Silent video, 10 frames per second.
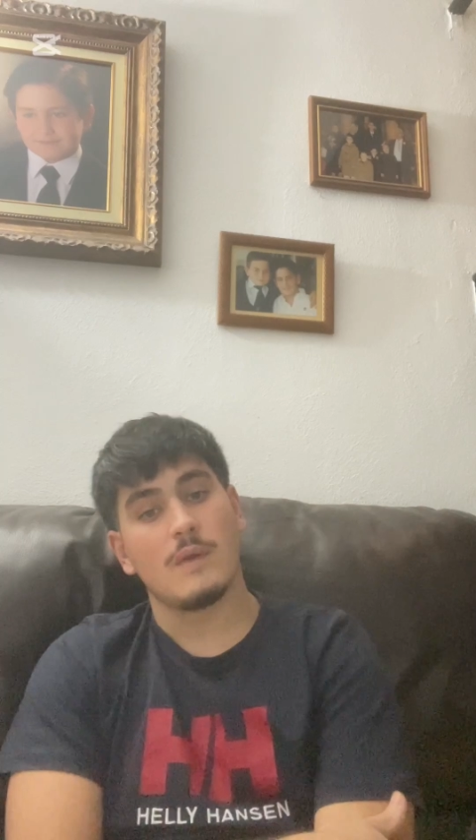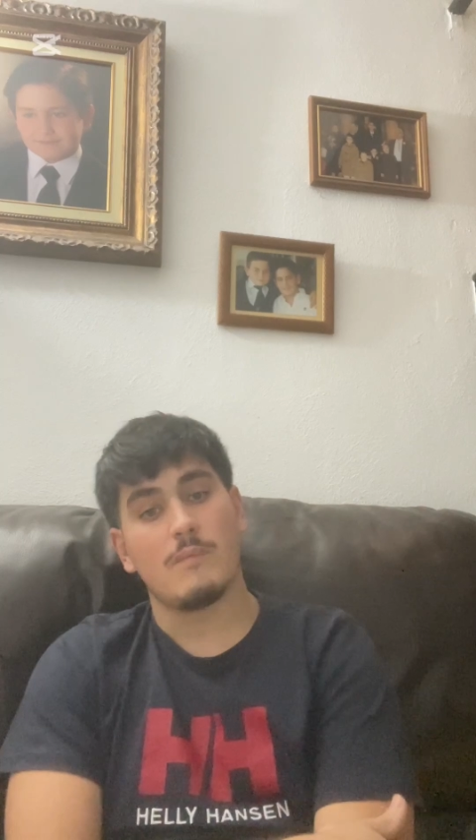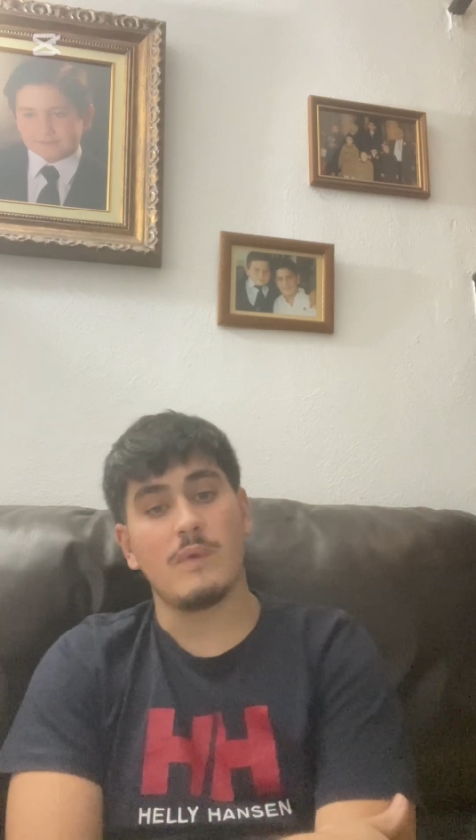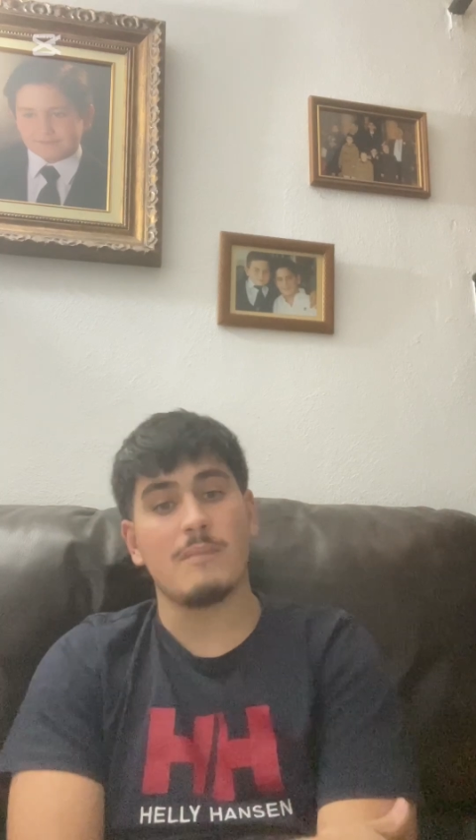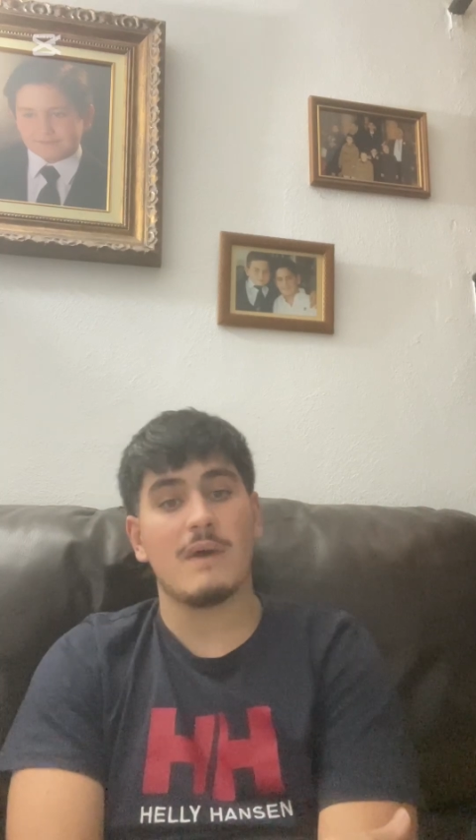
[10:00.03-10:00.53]

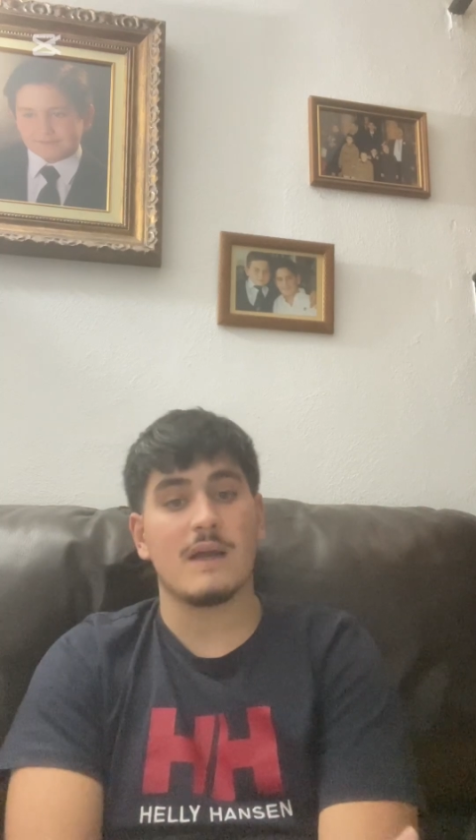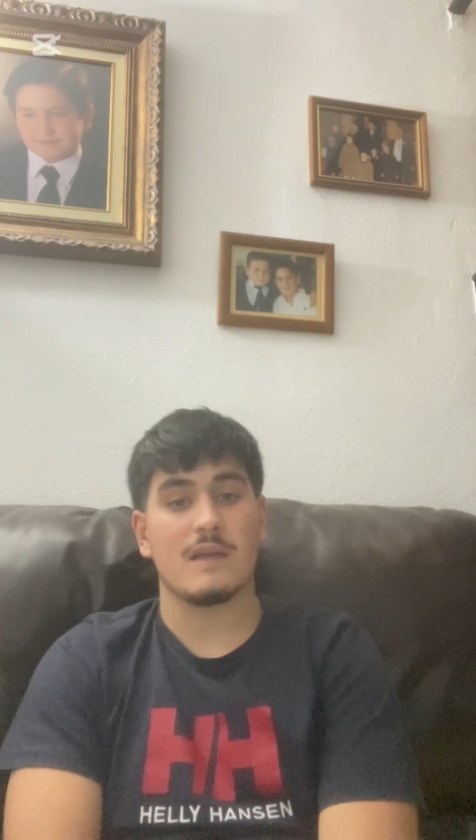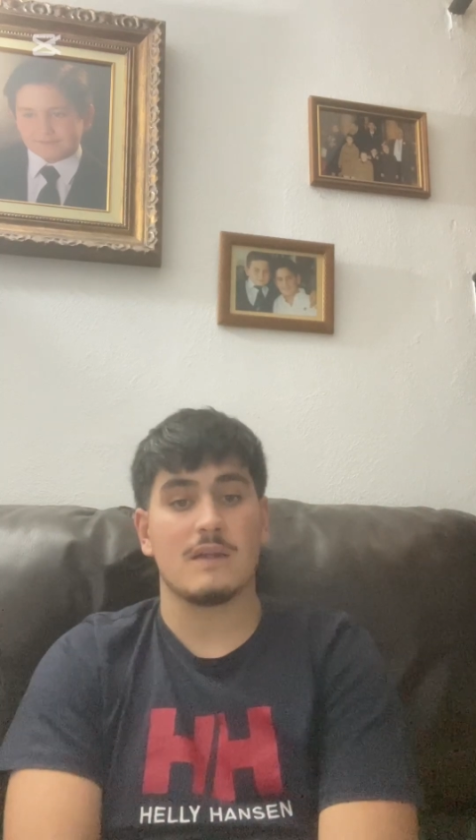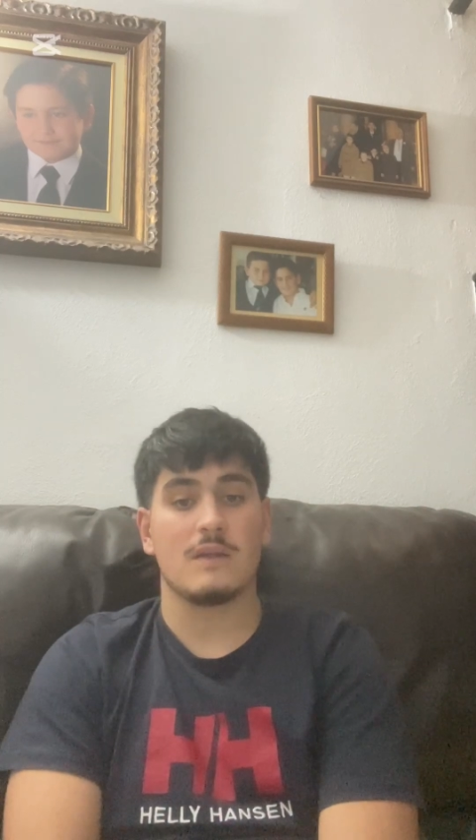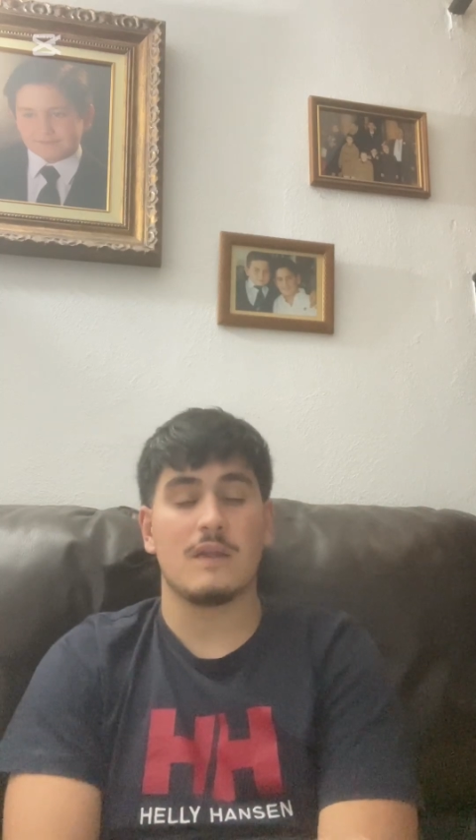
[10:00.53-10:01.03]
bring back
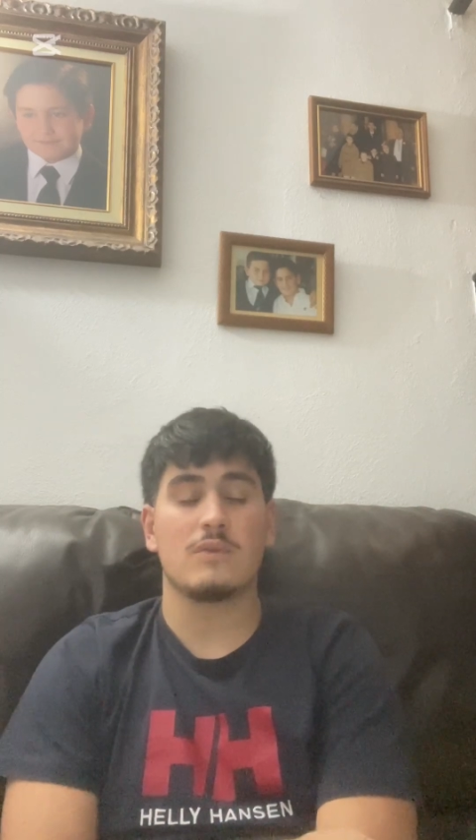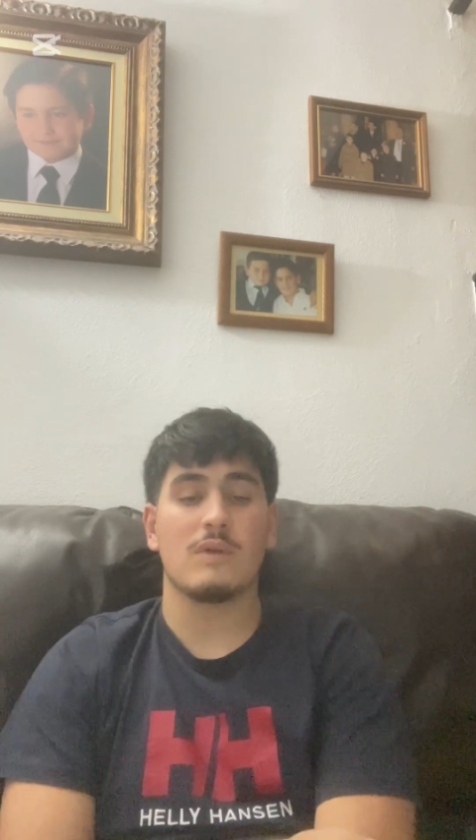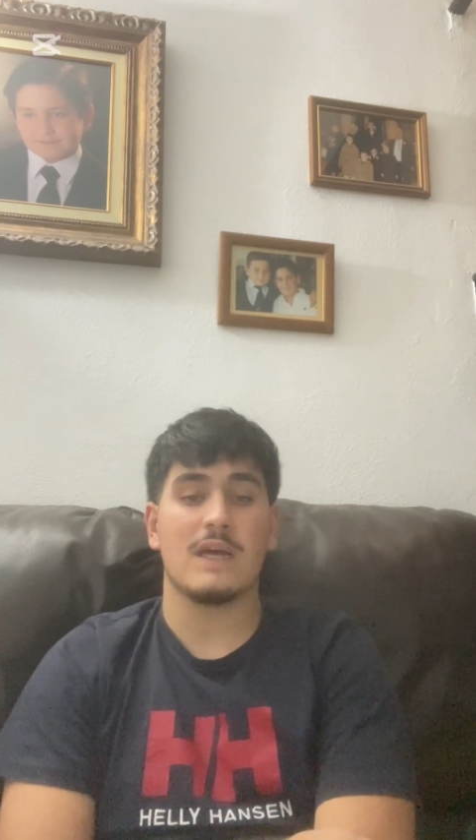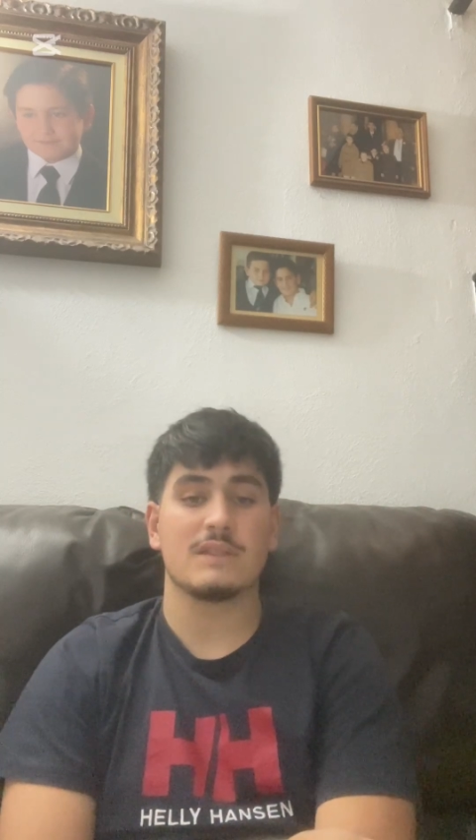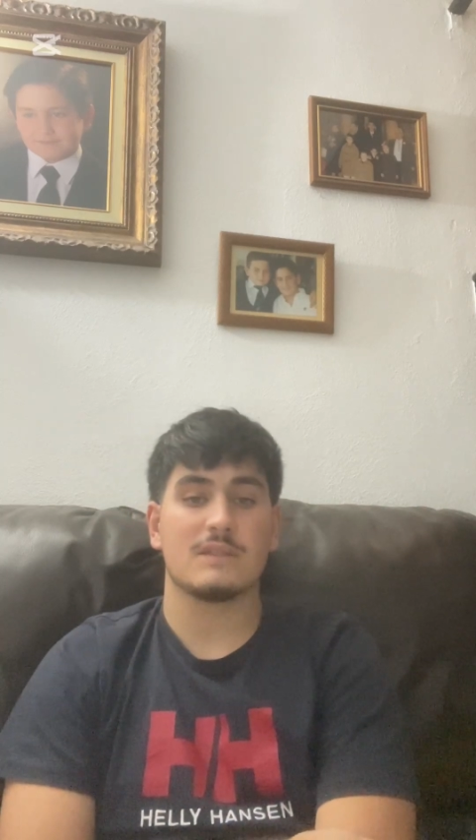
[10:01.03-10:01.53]
to
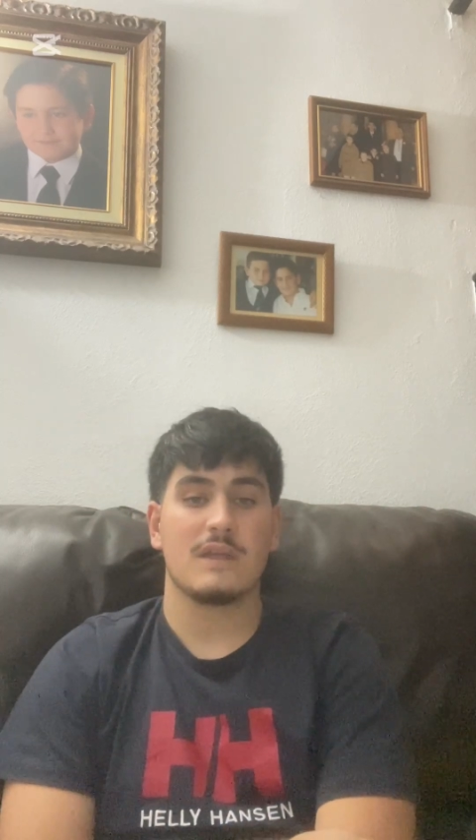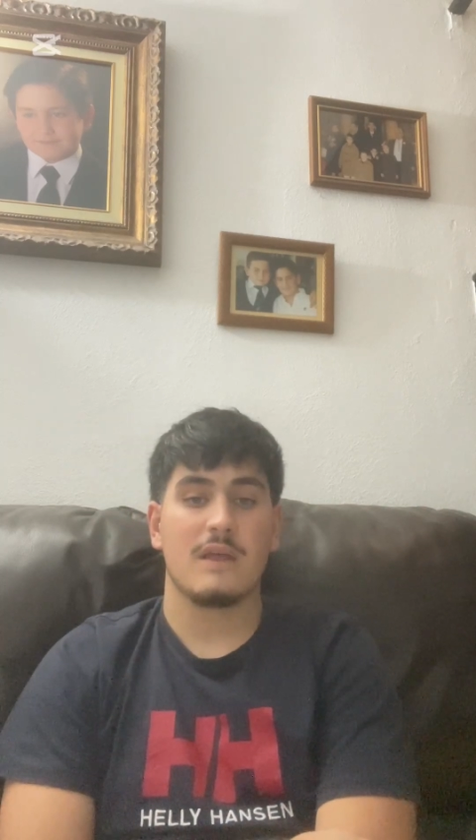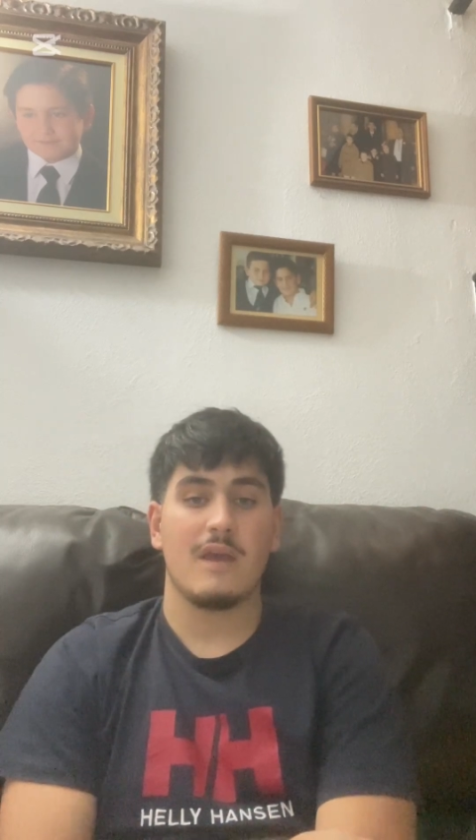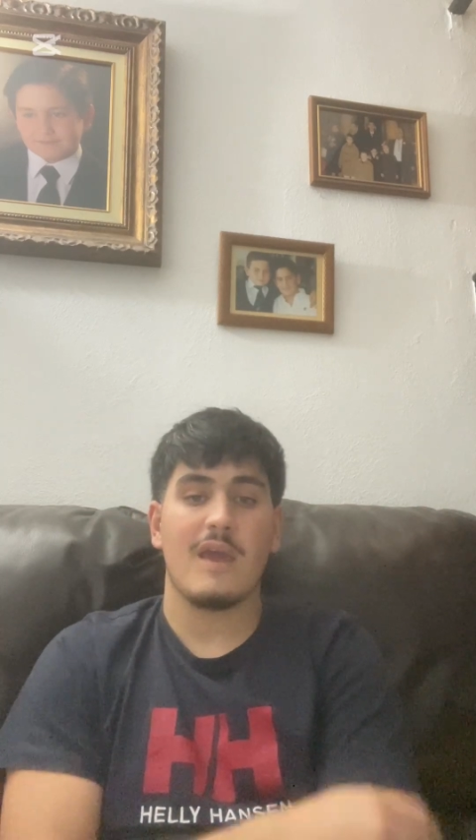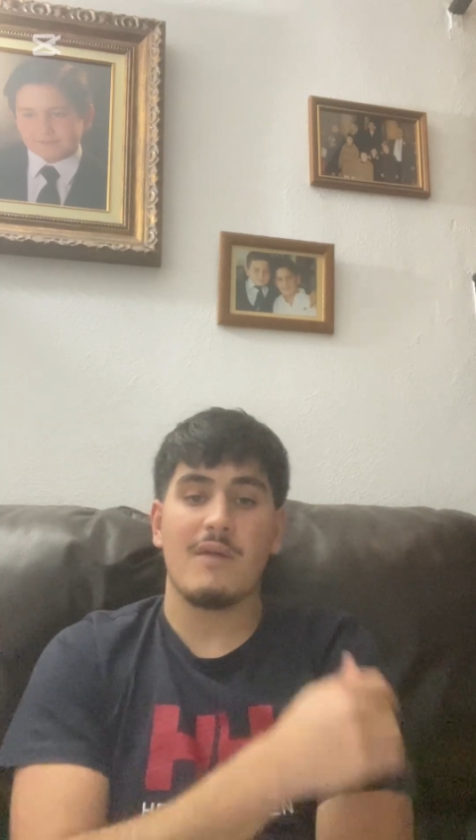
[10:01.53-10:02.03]
class
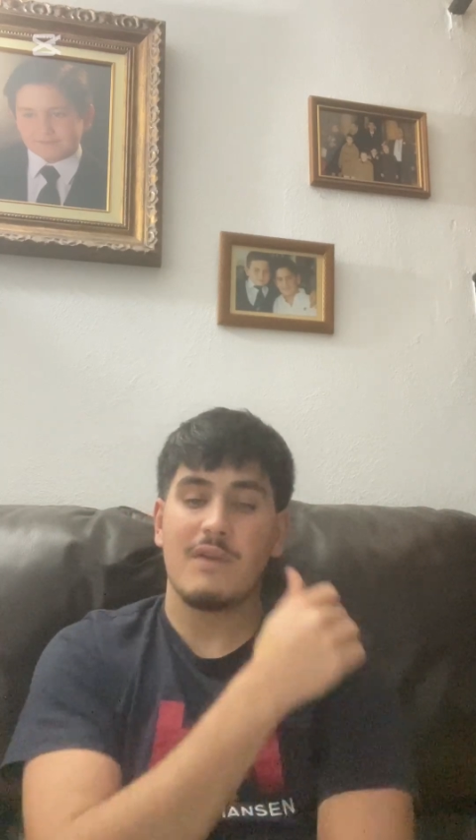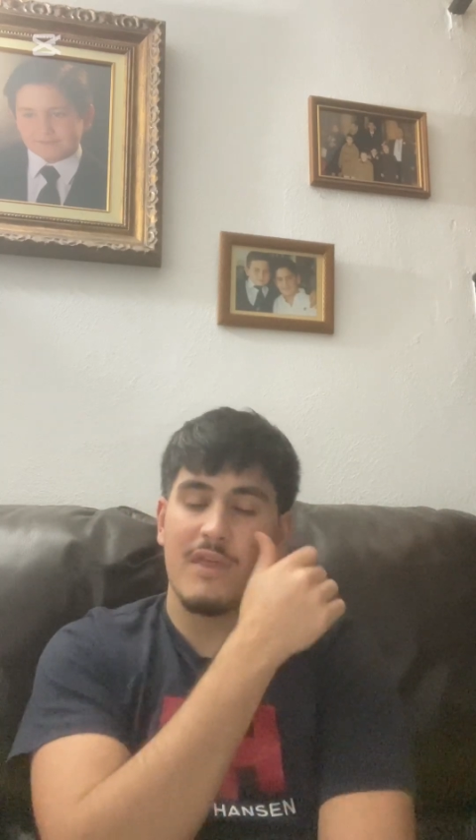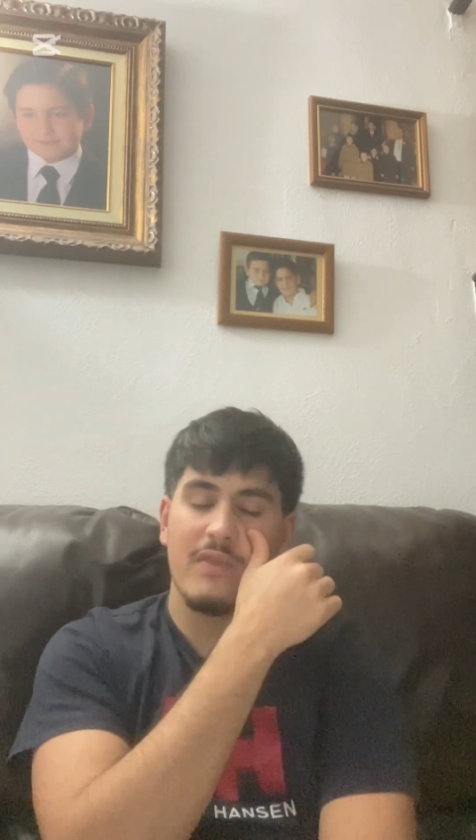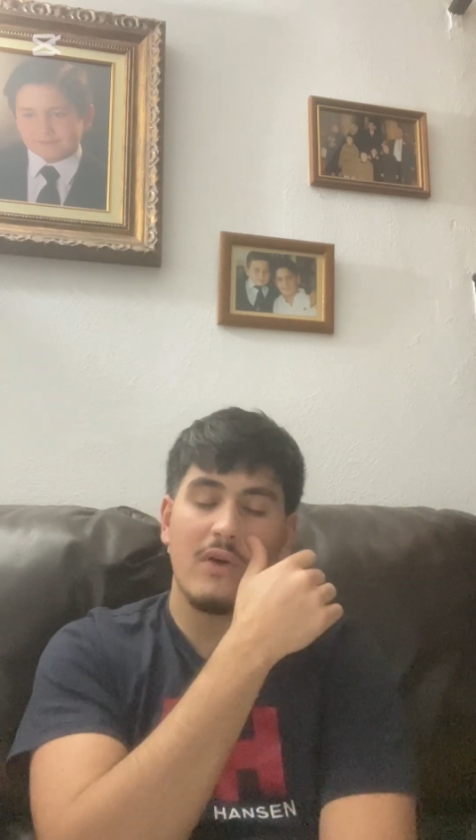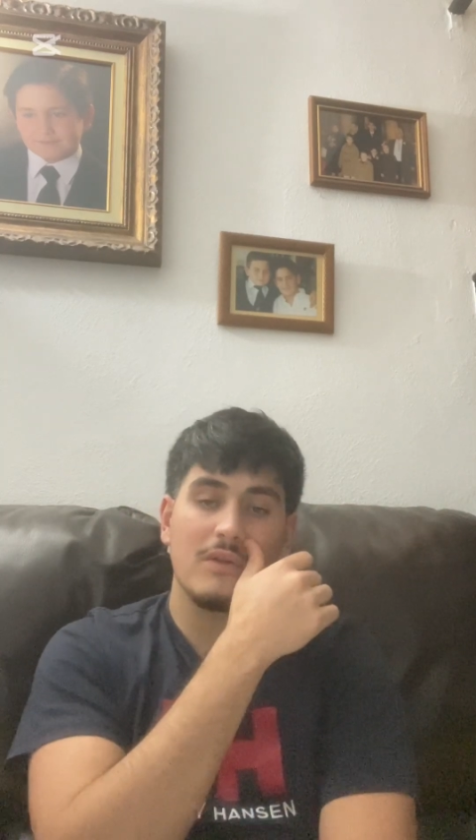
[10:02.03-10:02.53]
everything
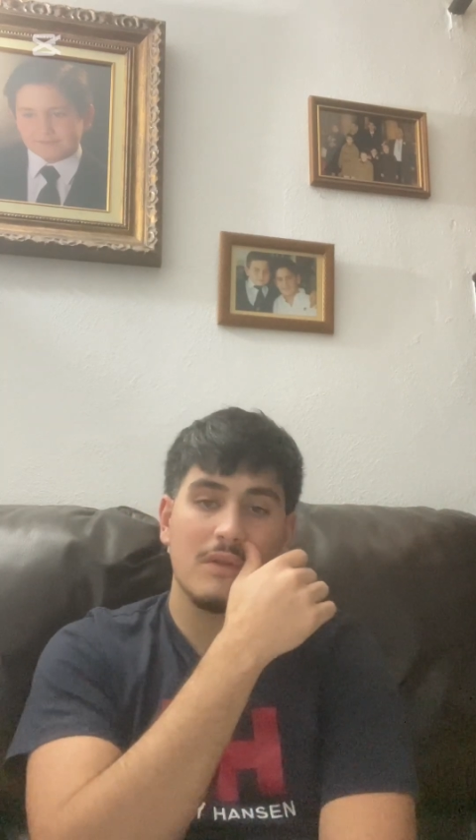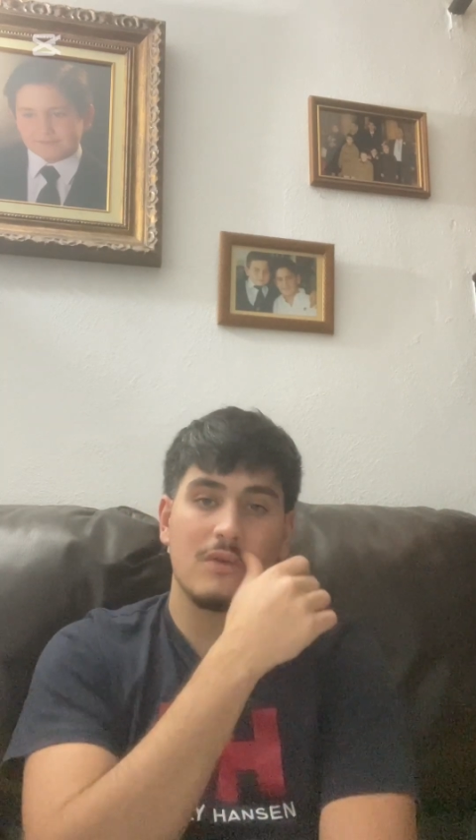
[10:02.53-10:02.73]
done,